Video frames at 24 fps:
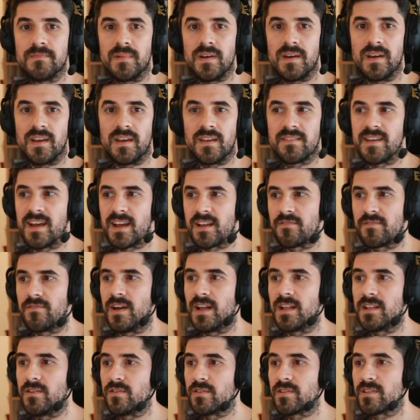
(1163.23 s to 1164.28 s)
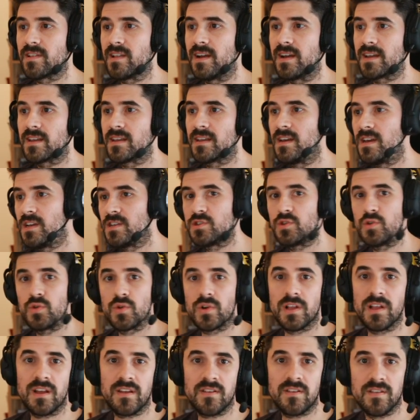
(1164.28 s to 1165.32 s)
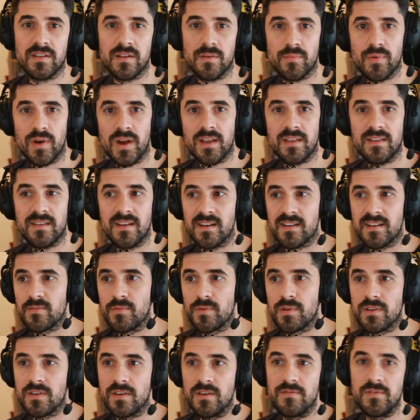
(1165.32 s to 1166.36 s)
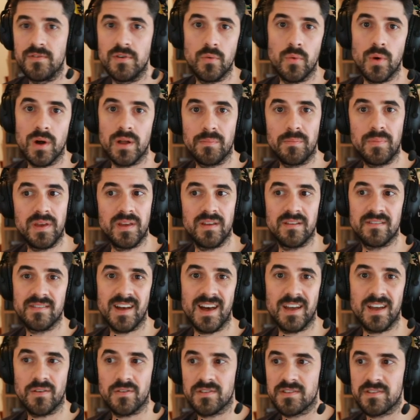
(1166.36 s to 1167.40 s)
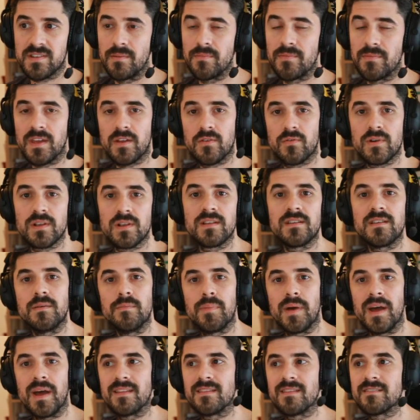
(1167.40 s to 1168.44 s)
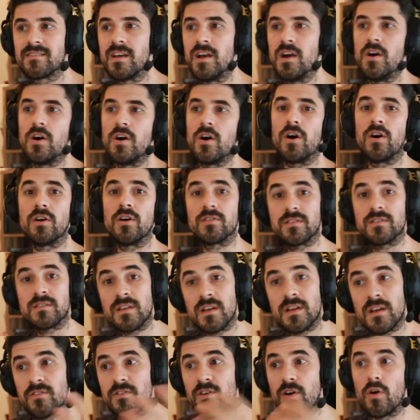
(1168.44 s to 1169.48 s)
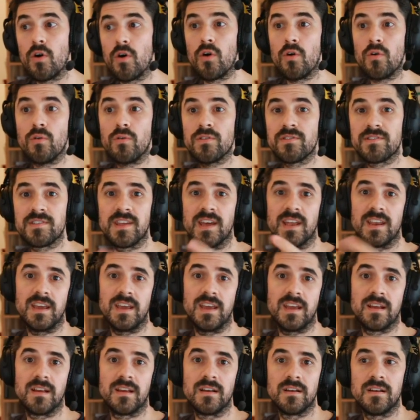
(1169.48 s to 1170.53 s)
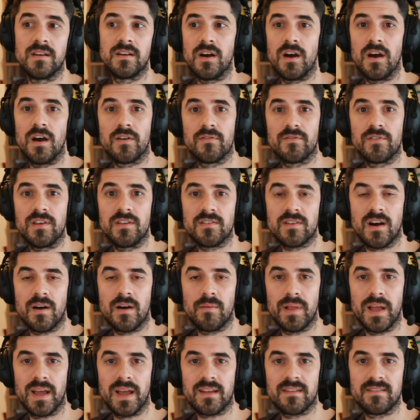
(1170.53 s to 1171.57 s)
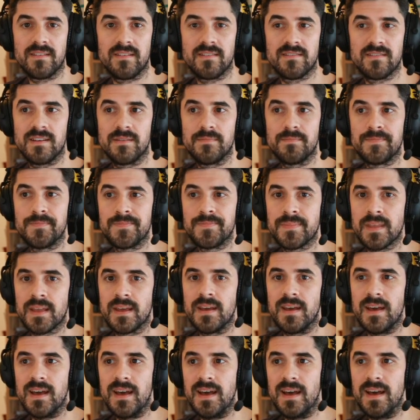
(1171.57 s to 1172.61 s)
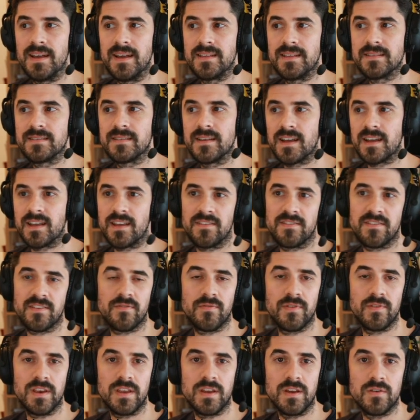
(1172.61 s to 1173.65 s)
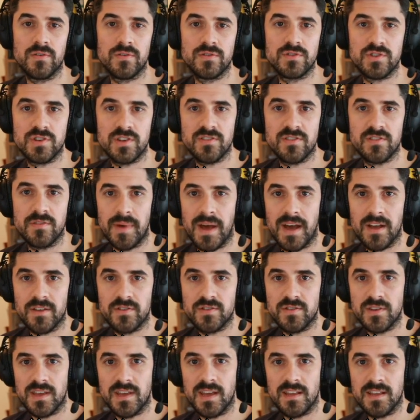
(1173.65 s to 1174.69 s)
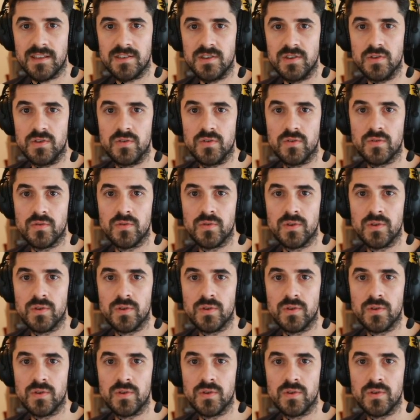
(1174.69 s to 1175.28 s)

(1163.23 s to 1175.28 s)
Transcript: exact values like 2 clicks on the brake ducts will give you 1 psi or something. It really depends on the whole setting of these complex system, and I guess this video is just about to get you